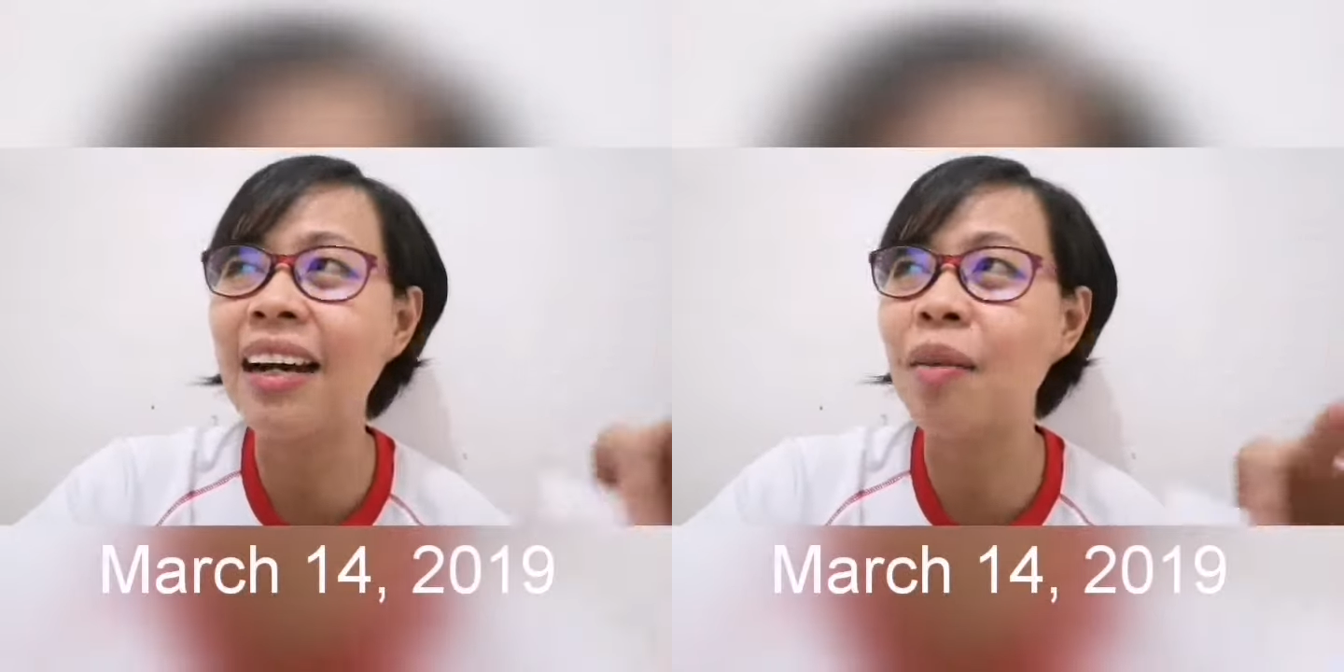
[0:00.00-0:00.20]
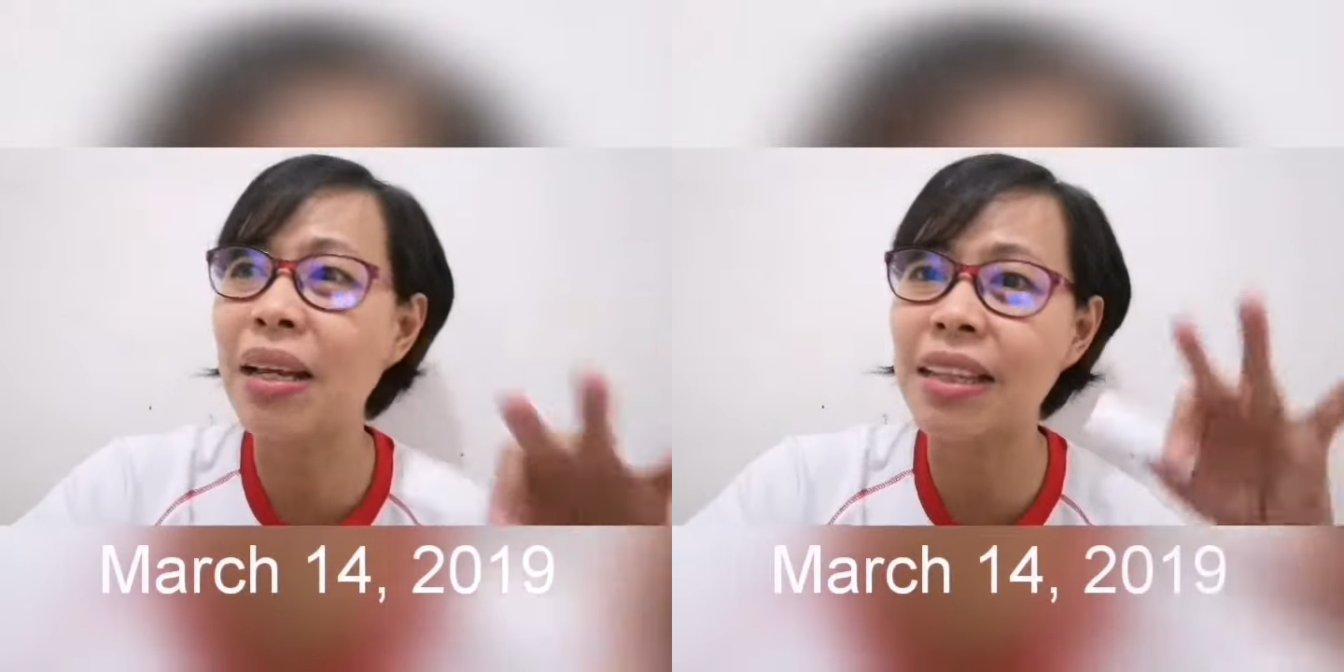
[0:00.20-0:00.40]

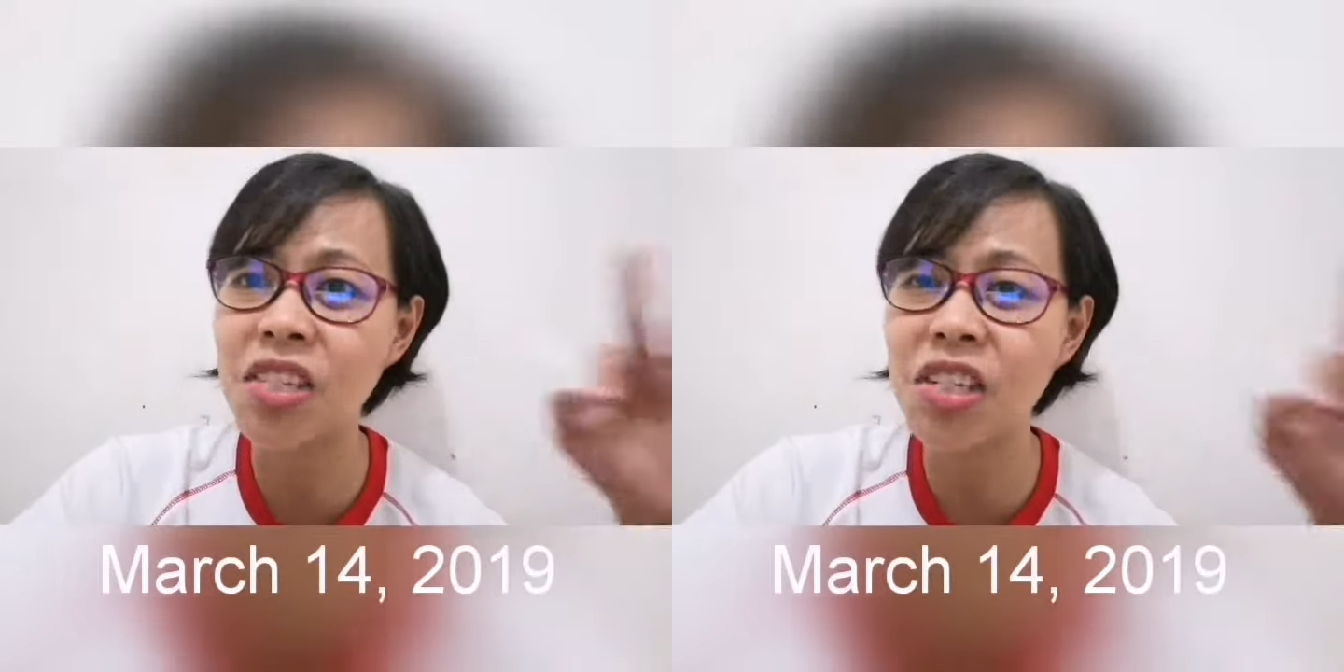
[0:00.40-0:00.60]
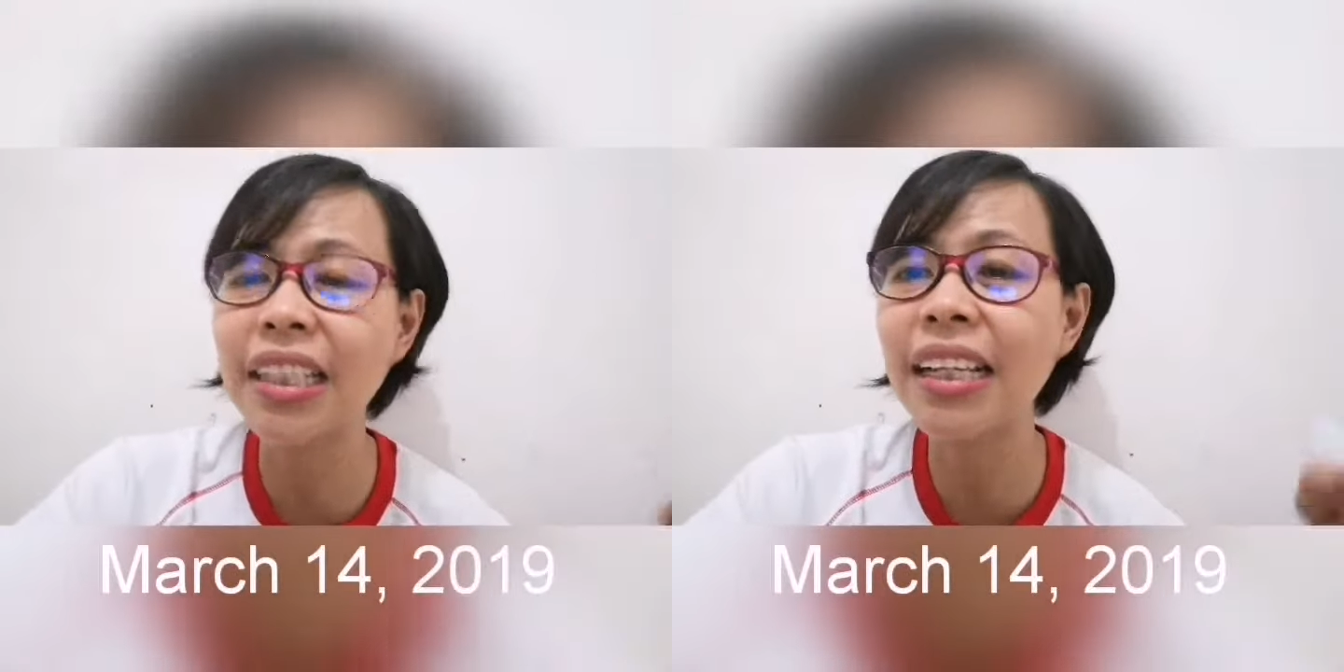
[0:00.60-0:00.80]
at
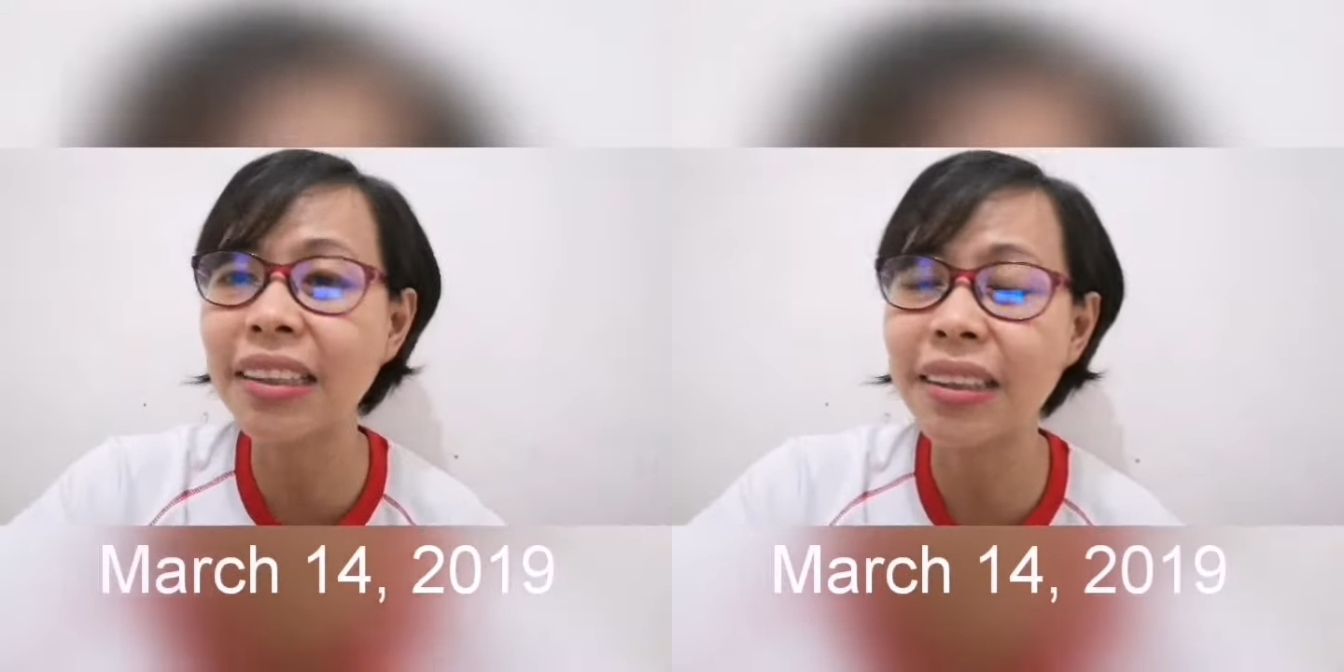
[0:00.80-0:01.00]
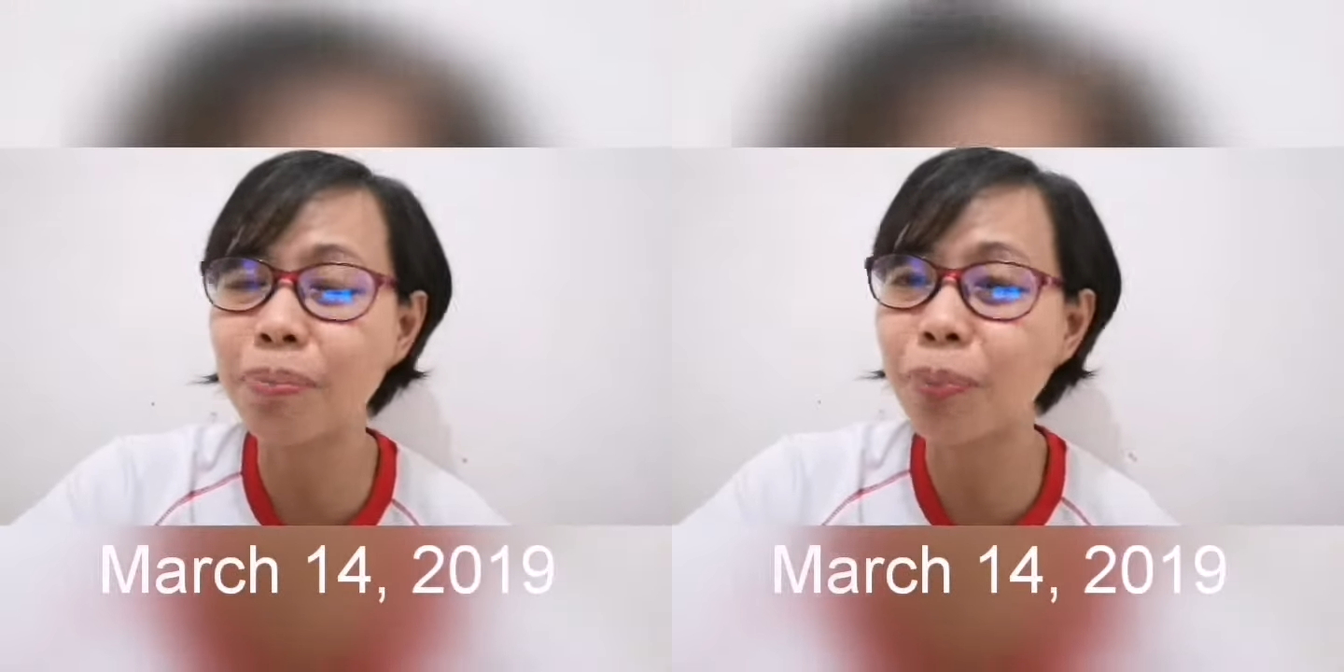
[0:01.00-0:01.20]
a certain
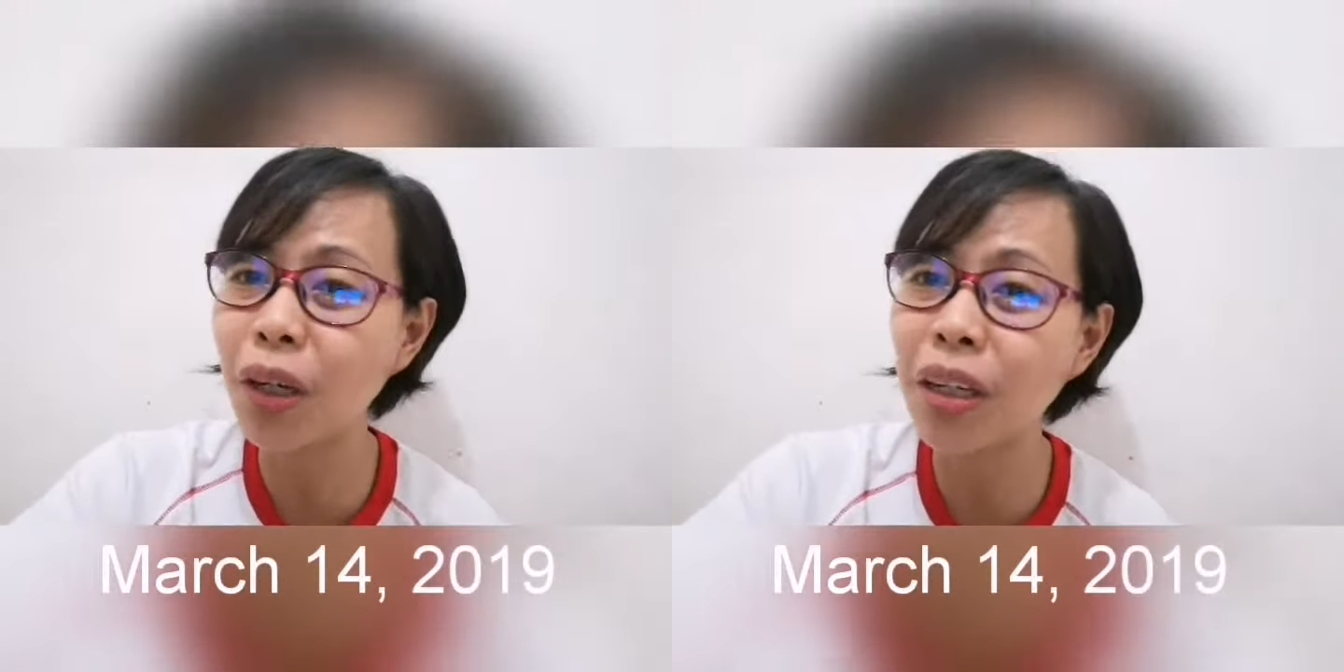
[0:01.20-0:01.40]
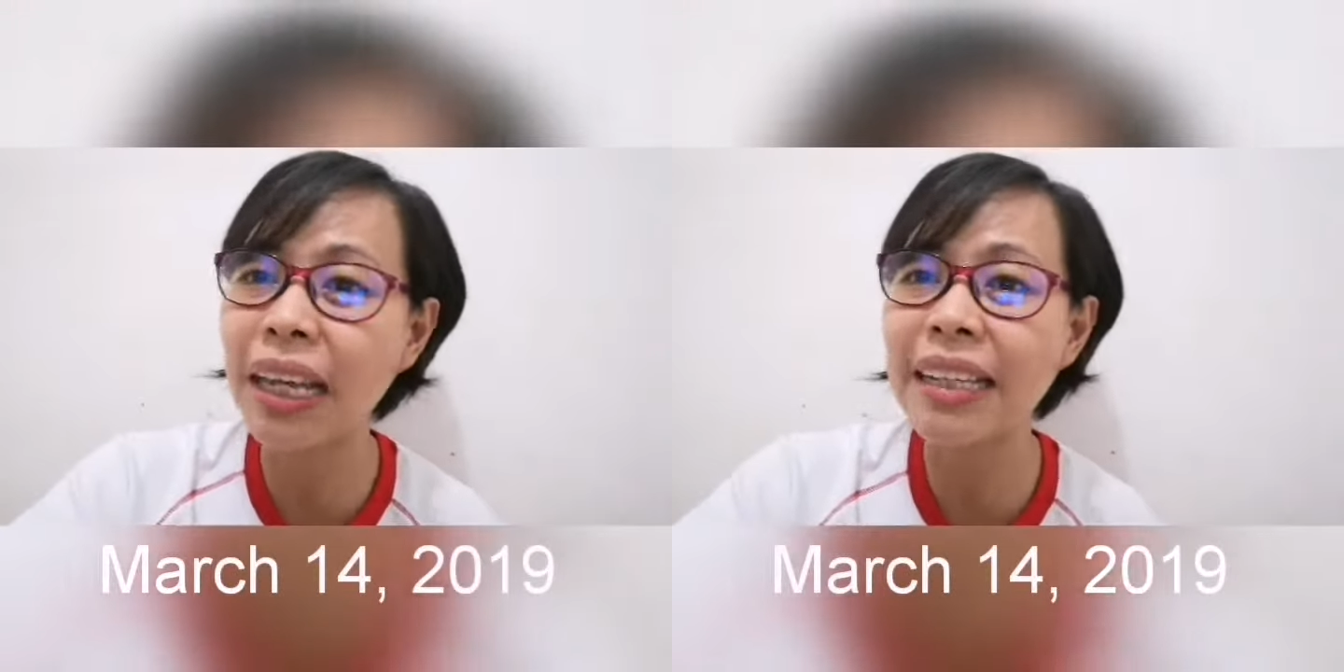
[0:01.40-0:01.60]
point